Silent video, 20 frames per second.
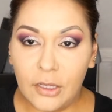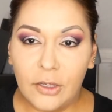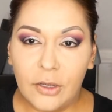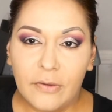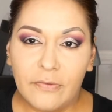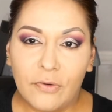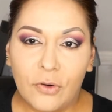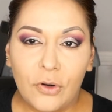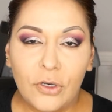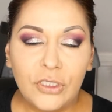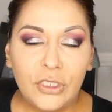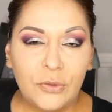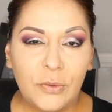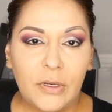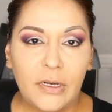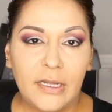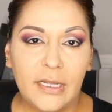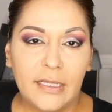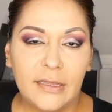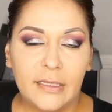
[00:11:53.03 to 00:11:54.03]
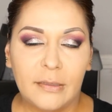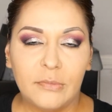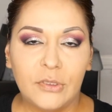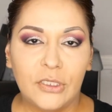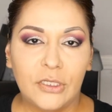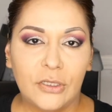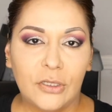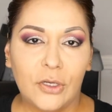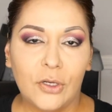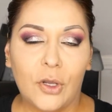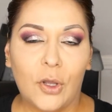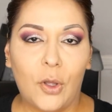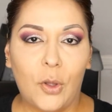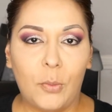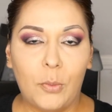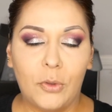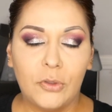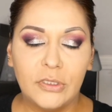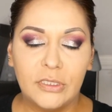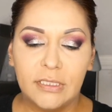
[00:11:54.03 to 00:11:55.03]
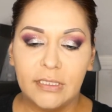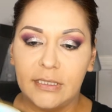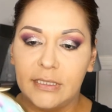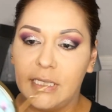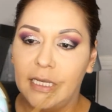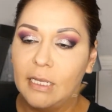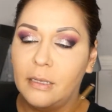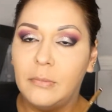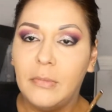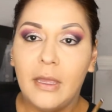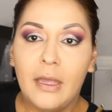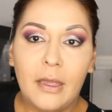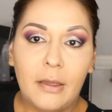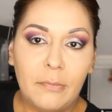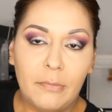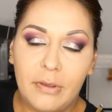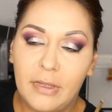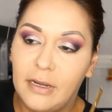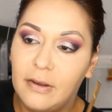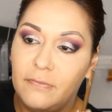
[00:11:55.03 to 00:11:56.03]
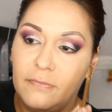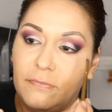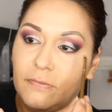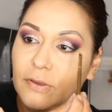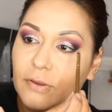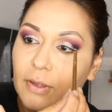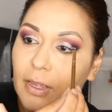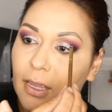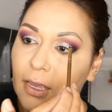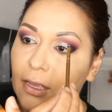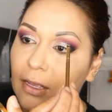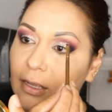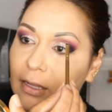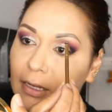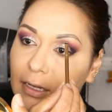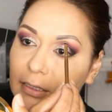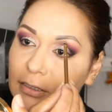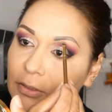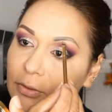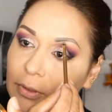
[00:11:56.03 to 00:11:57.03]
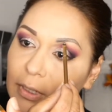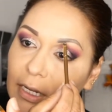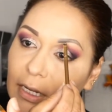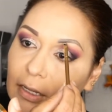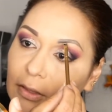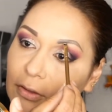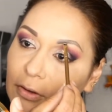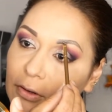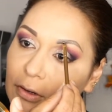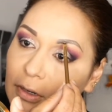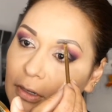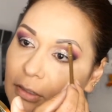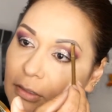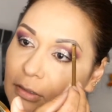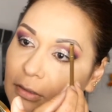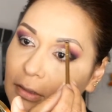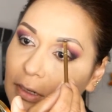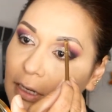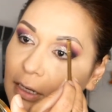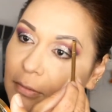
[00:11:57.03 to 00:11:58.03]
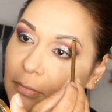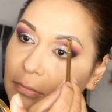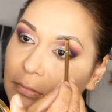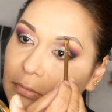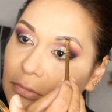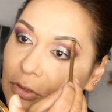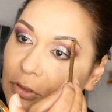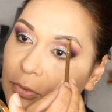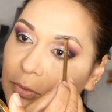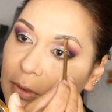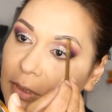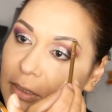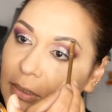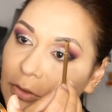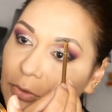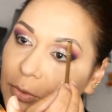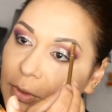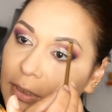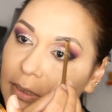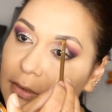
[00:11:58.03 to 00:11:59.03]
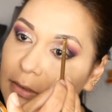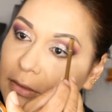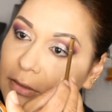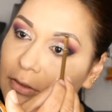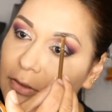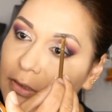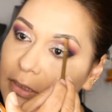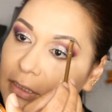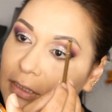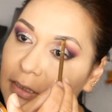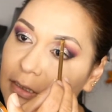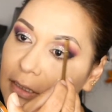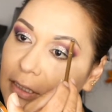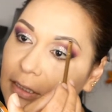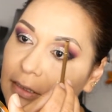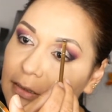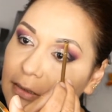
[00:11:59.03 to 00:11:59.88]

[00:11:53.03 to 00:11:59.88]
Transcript: Of course you want to get them to look almost the same, but if you can't, it's okay. They're not like twins. They're just like